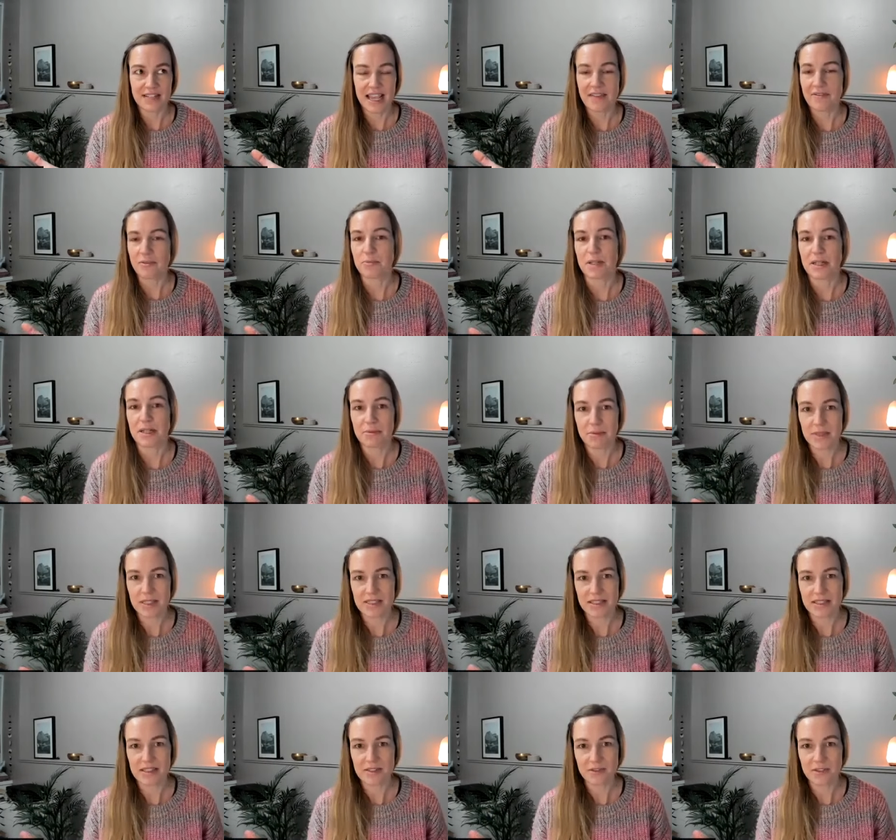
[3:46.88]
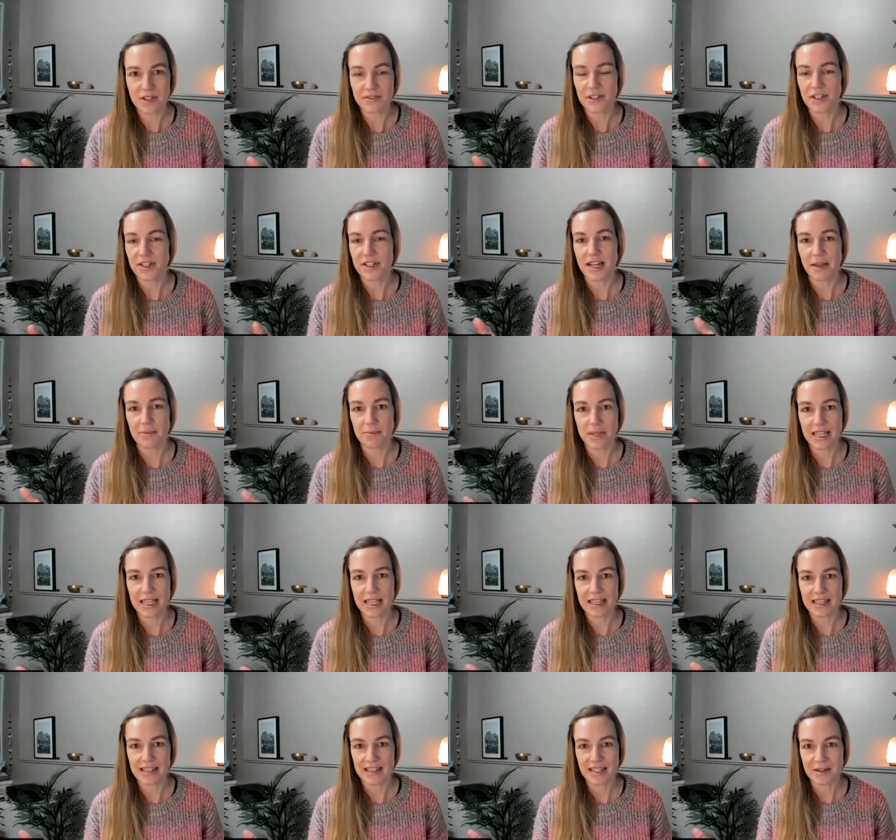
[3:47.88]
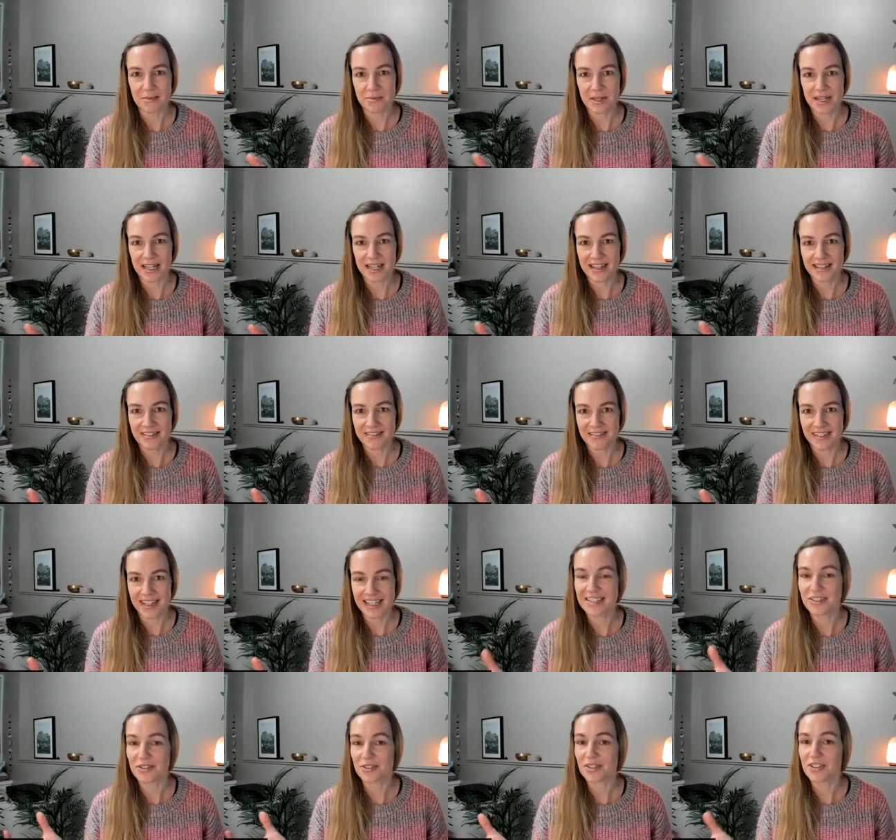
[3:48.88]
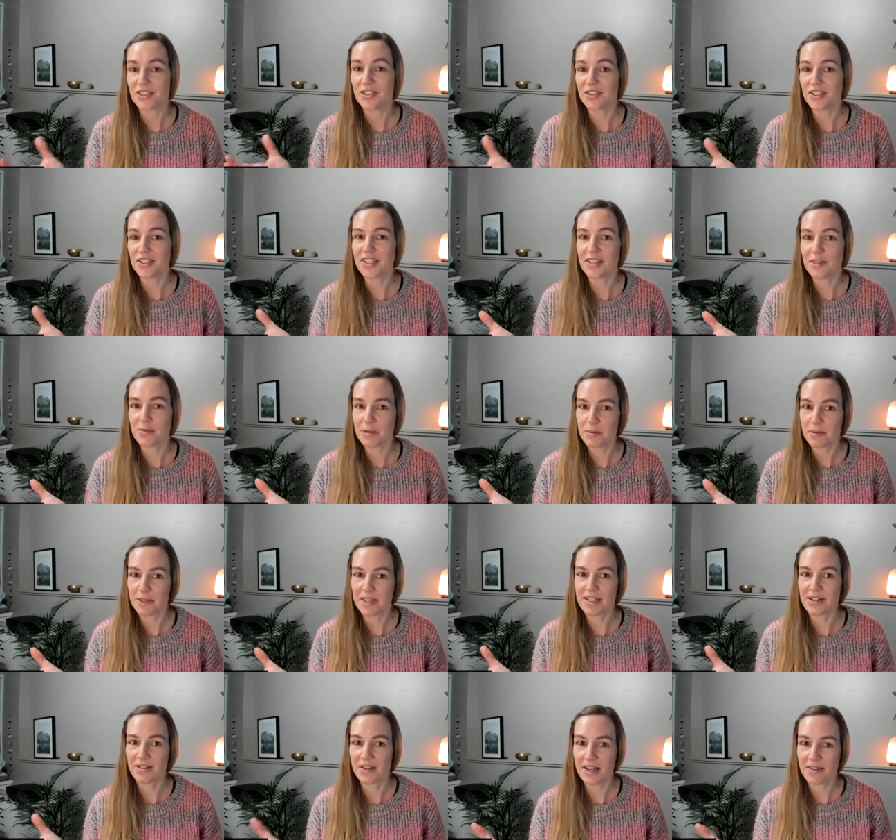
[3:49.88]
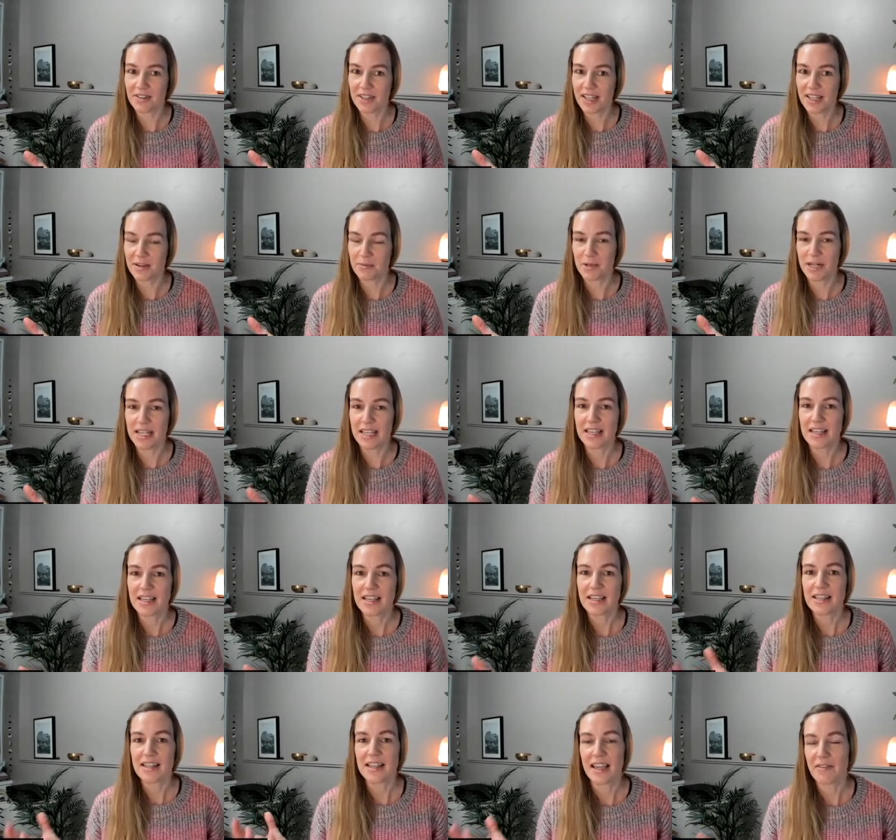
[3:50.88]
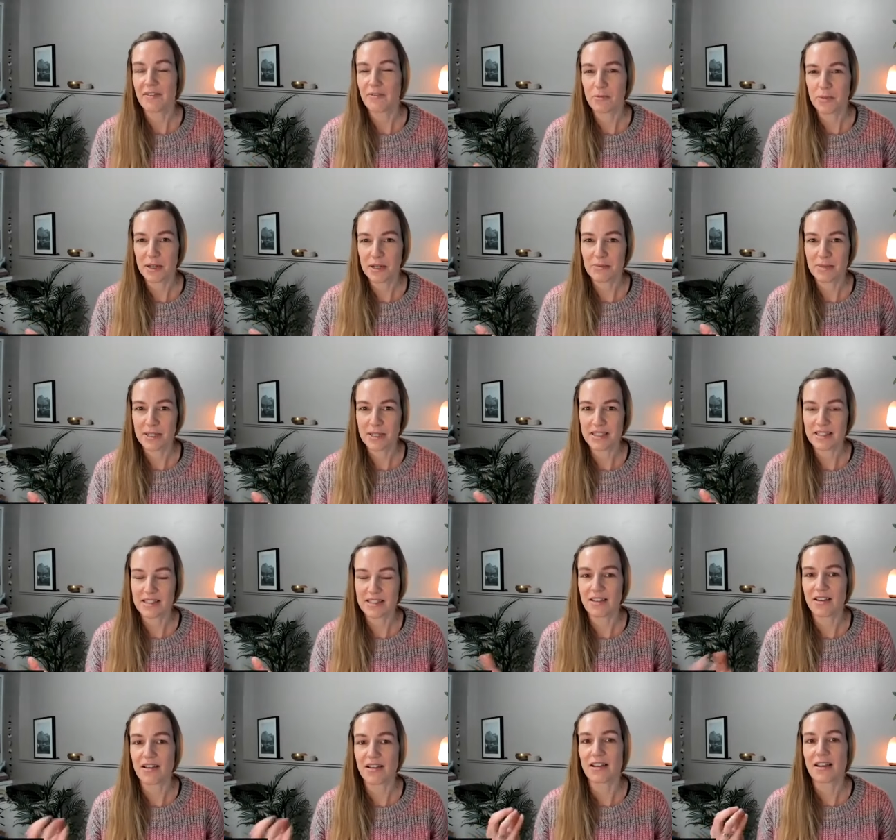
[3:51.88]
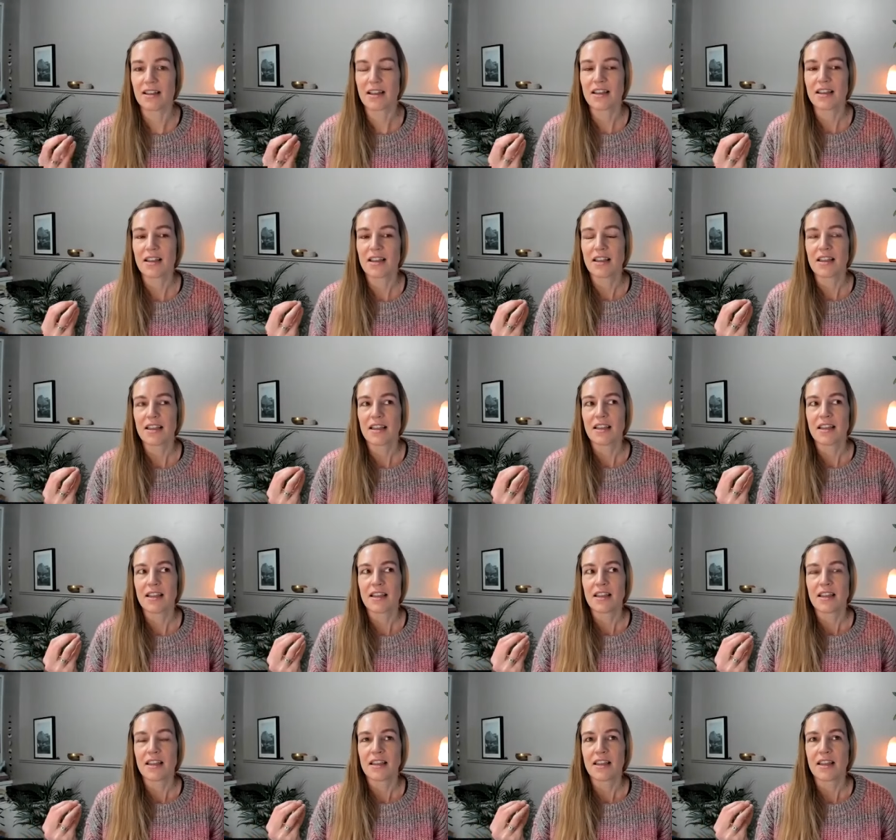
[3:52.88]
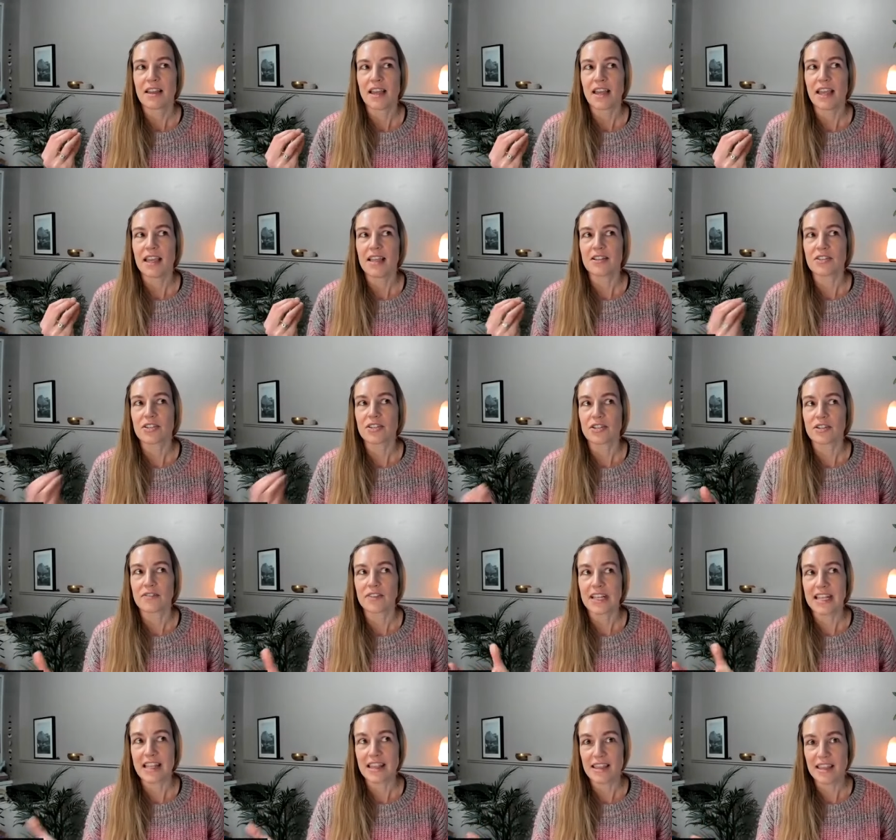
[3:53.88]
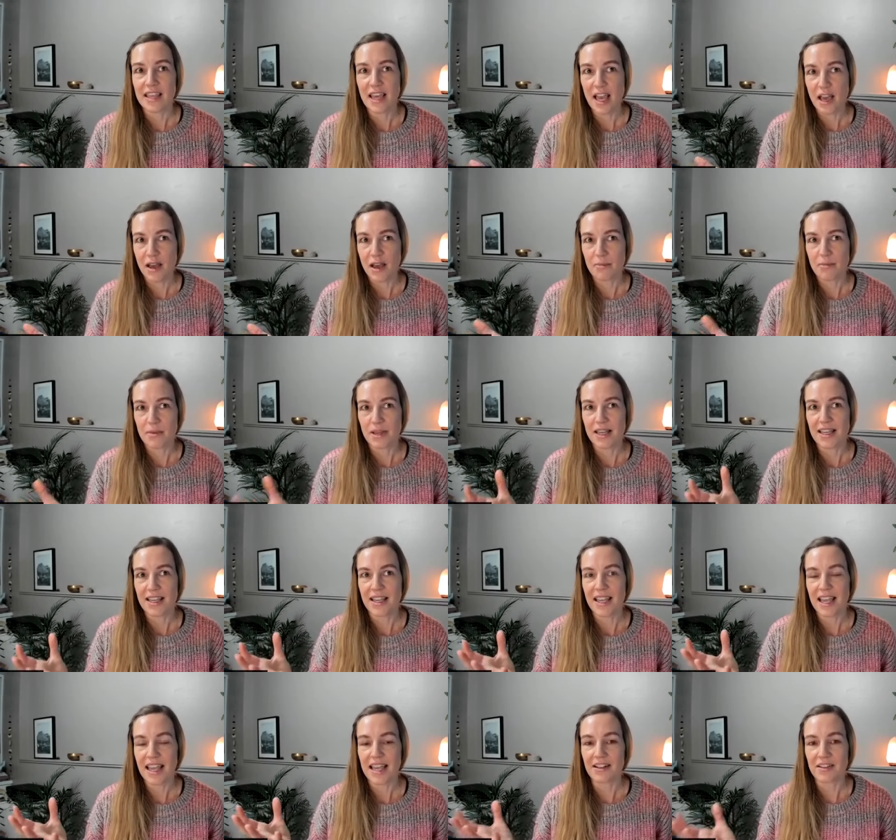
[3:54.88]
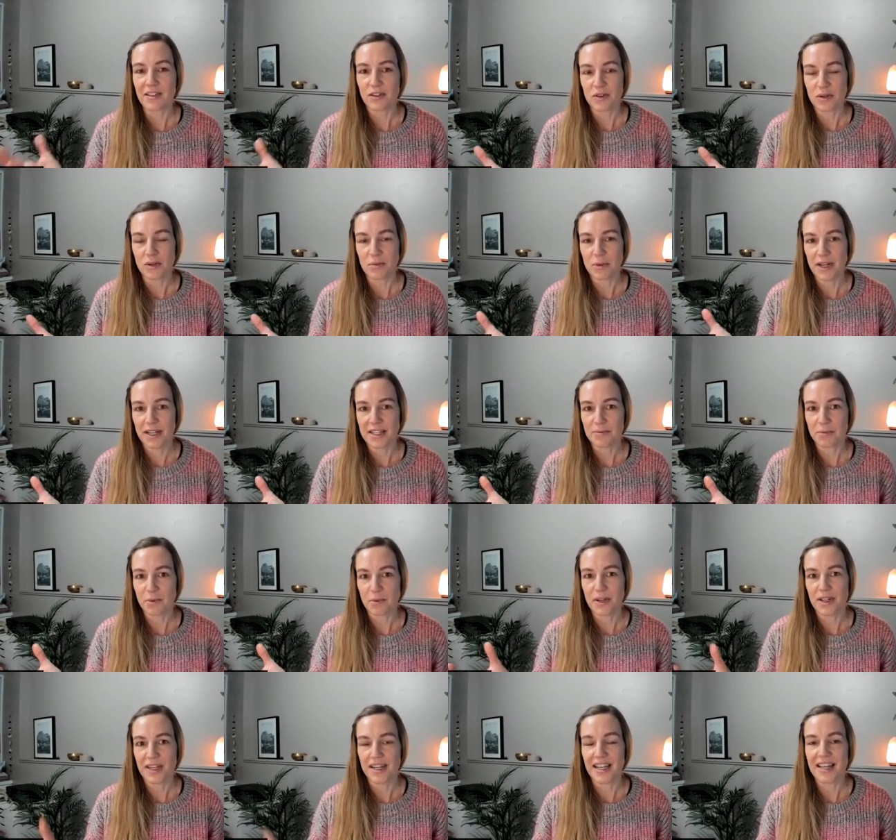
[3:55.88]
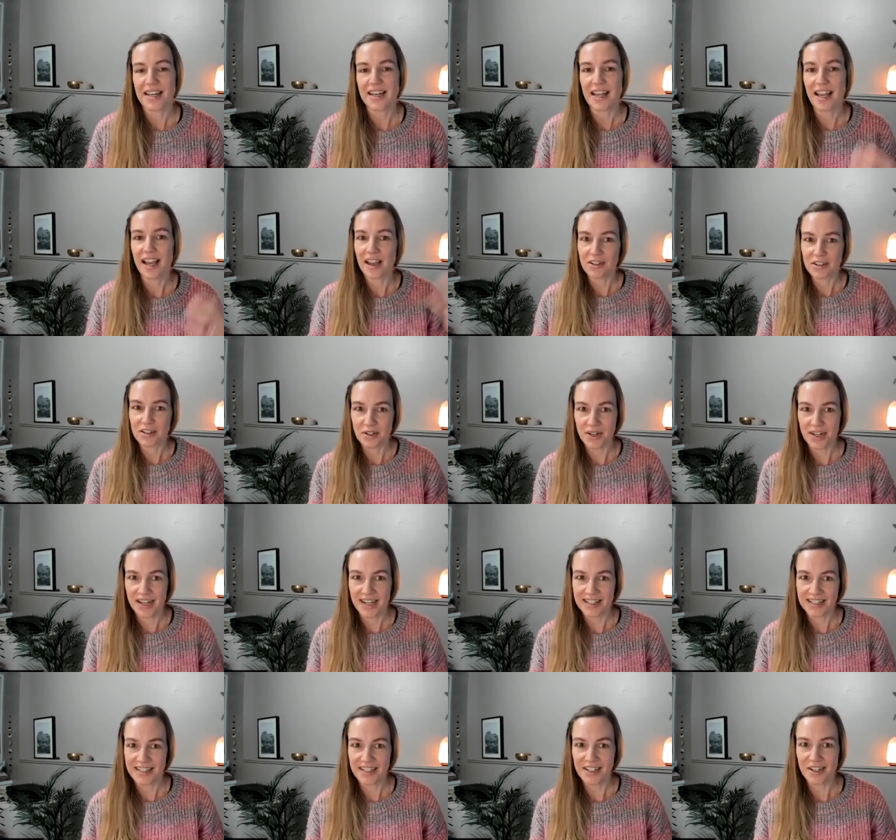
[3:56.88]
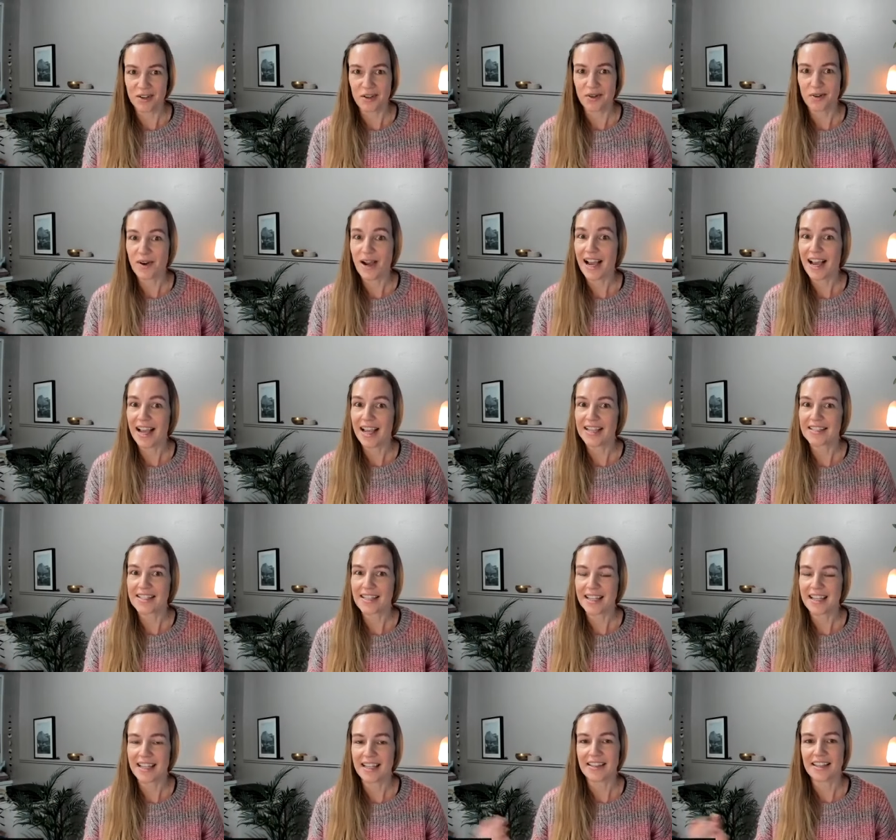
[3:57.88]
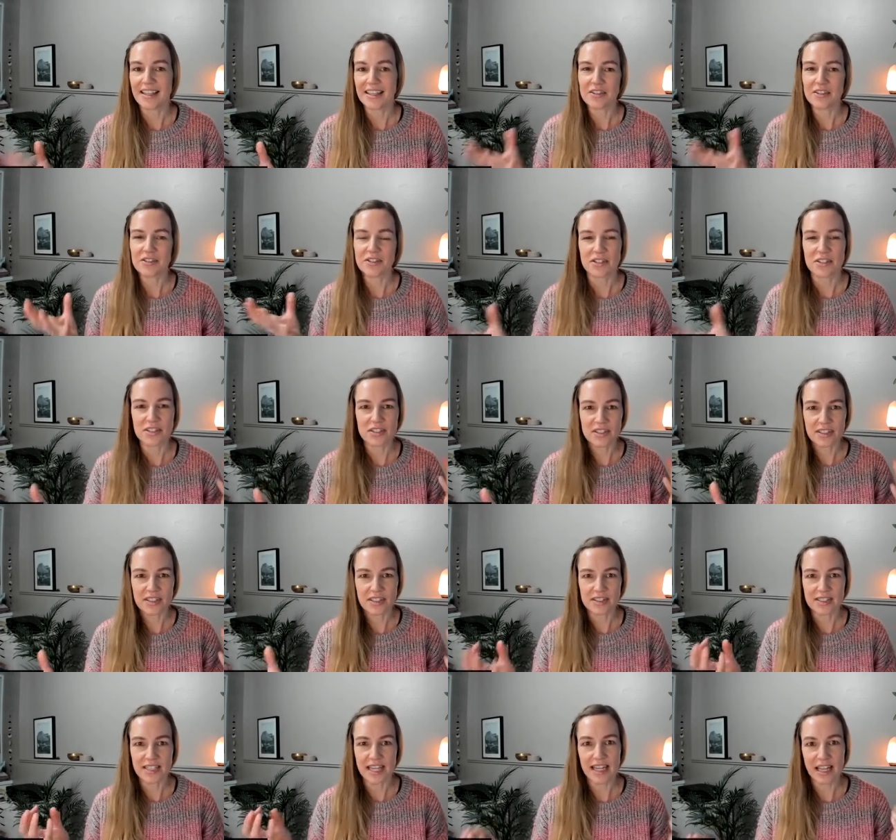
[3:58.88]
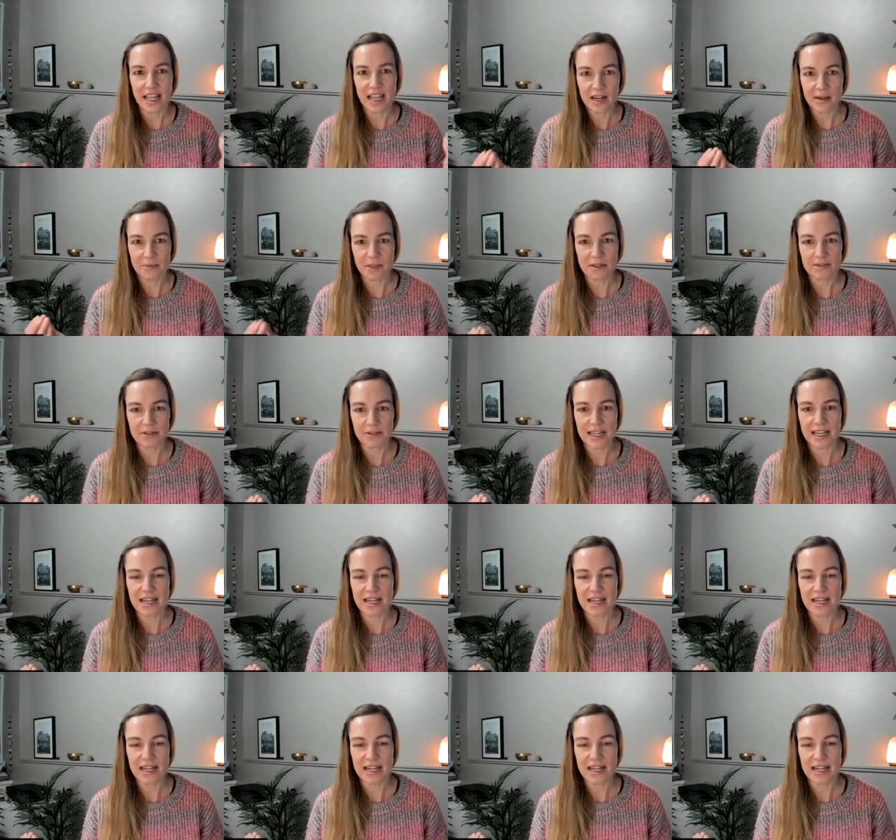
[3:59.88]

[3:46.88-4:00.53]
haven't been in business forever and not making a lot of money right? Those are usually the people that don't have a lot of money. They haven't been in business long. In serving them at a lower price point and not trying to go high ticket. Like there's this dichotomy,